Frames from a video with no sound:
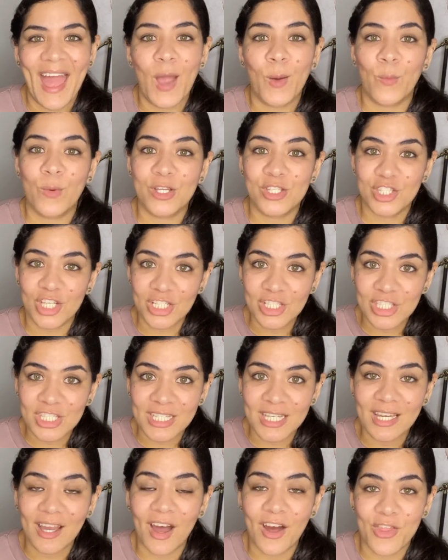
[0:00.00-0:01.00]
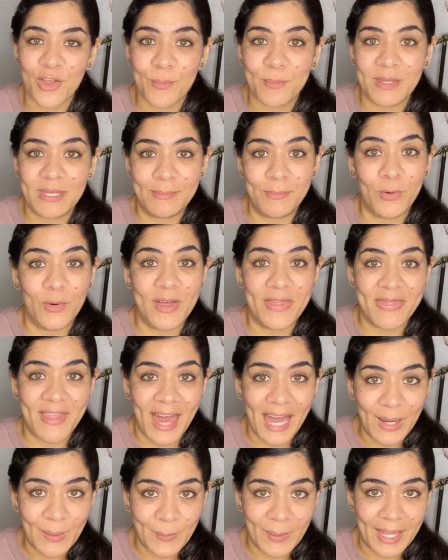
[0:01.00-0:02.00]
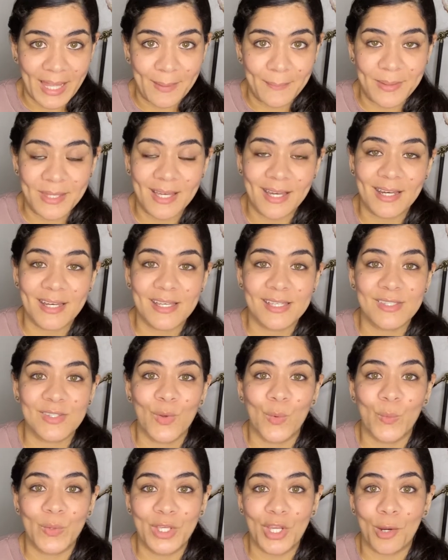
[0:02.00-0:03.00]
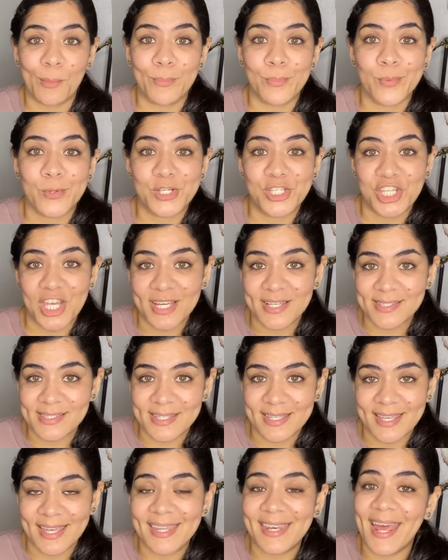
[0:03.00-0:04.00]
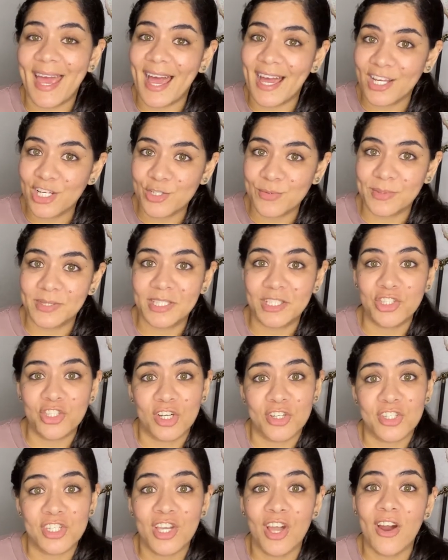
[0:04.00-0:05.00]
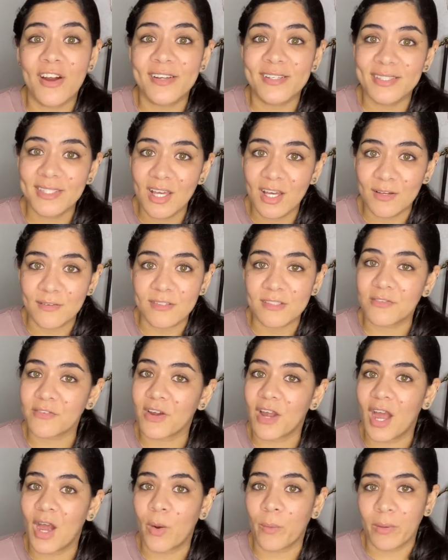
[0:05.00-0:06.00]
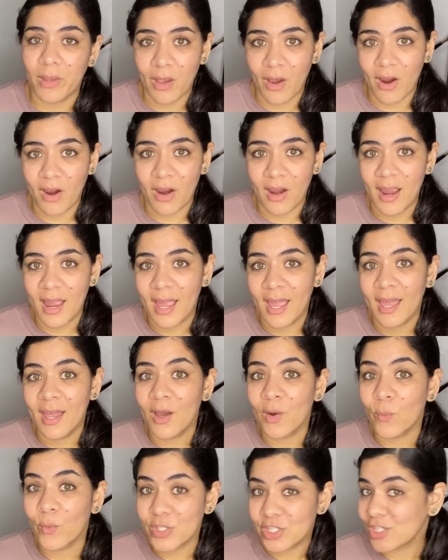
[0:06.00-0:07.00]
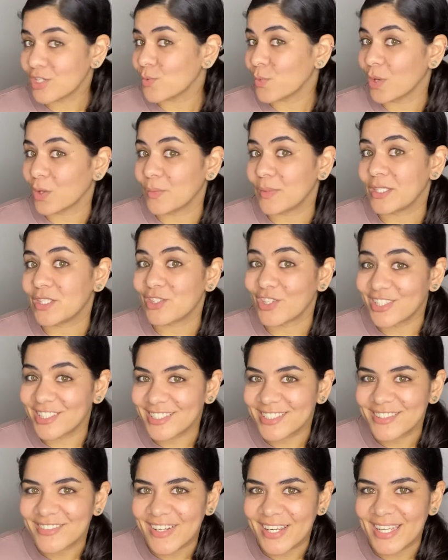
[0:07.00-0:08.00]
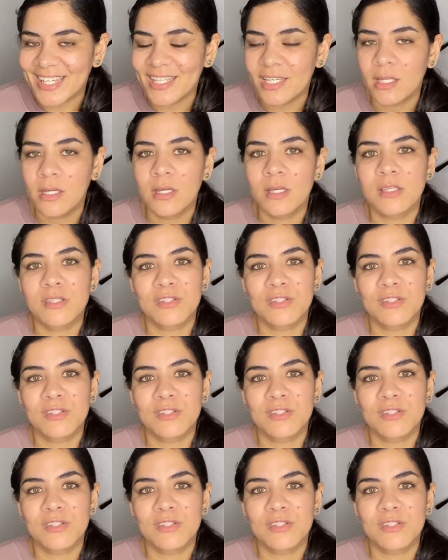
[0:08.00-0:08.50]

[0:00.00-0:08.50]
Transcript: And we're judging other people in that way because we are projecting and actually judging ourselves for how we are, which is where we started, right?